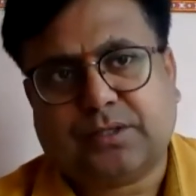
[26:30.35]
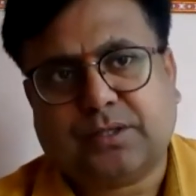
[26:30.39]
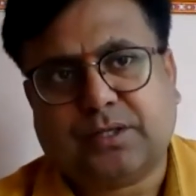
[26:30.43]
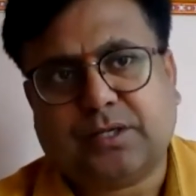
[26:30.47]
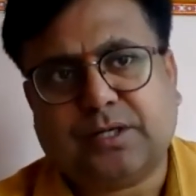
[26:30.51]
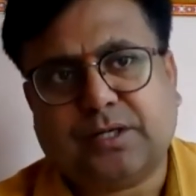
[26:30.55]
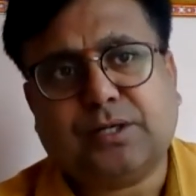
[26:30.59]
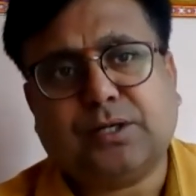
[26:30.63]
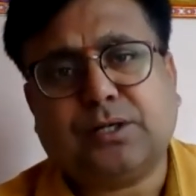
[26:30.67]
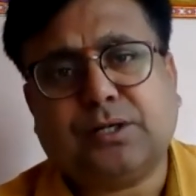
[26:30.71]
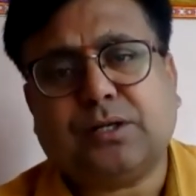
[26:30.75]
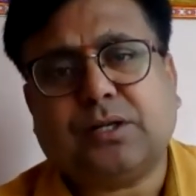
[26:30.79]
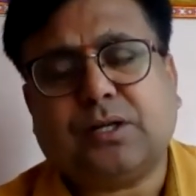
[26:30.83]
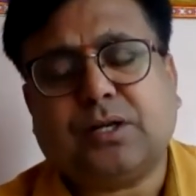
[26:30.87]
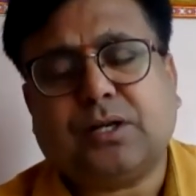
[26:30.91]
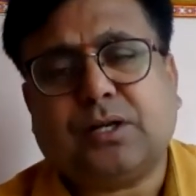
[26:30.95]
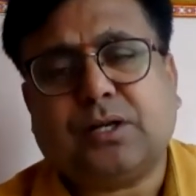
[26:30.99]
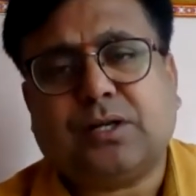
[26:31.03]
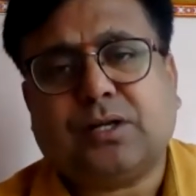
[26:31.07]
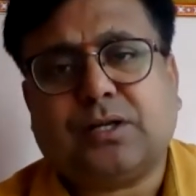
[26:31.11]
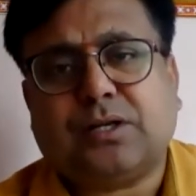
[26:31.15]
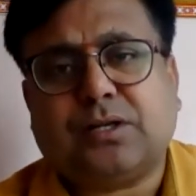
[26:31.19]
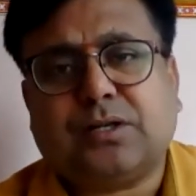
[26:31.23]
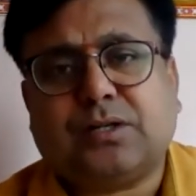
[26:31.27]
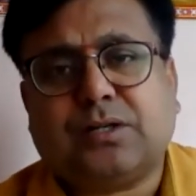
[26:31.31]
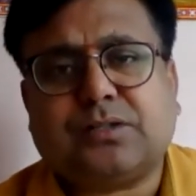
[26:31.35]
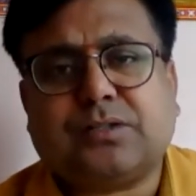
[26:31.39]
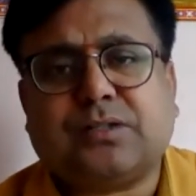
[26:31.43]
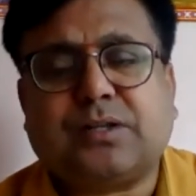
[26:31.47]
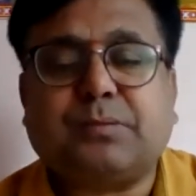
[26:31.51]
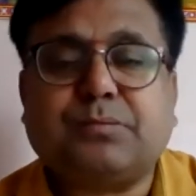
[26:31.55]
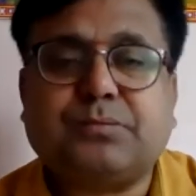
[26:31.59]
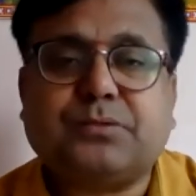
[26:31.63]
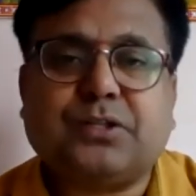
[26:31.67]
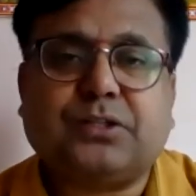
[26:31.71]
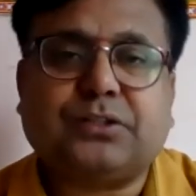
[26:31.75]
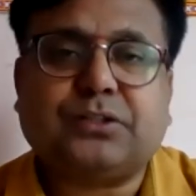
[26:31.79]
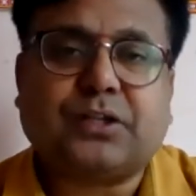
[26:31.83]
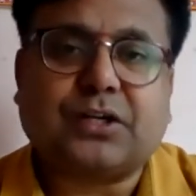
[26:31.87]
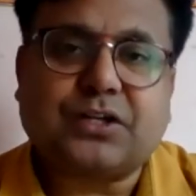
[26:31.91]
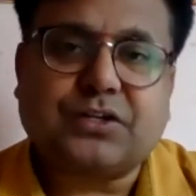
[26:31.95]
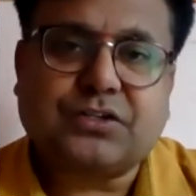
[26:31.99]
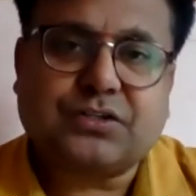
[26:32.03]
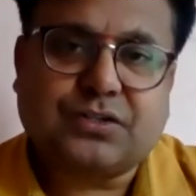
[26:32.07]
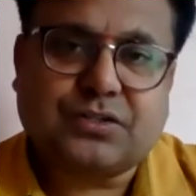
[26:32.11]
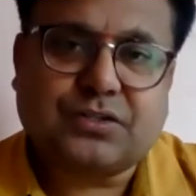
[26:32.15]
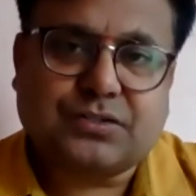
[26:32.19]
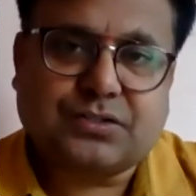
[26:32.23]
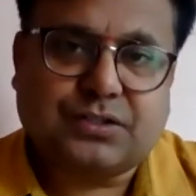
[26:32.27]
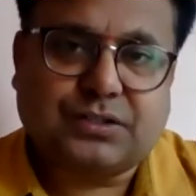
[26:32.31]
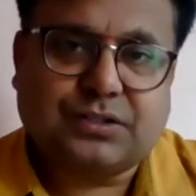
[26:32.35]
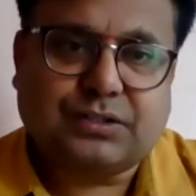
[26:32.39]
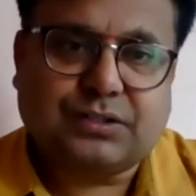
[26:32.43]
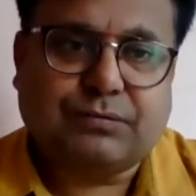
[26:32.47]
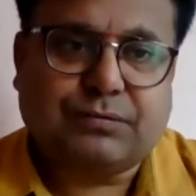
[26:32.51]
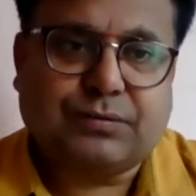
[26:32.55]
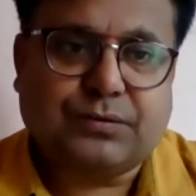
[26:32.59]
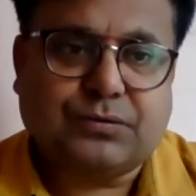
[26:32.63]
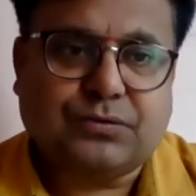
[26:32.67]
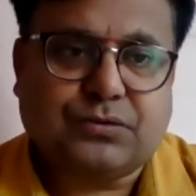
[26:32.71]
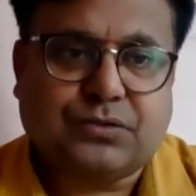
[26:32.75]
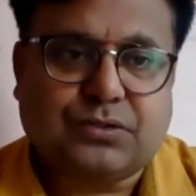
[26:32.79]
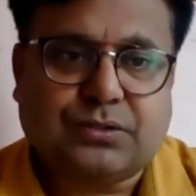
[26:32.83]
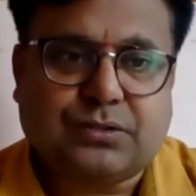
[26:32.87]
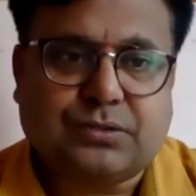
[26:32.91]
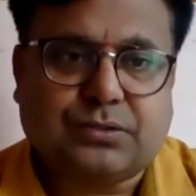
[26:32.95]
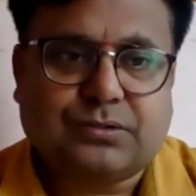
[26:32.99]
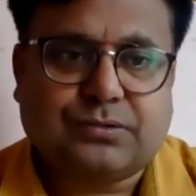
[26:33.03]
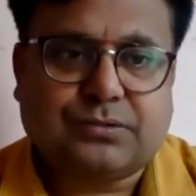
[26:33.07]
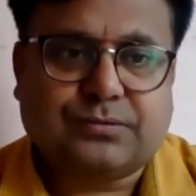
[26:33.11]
in some generations in the future.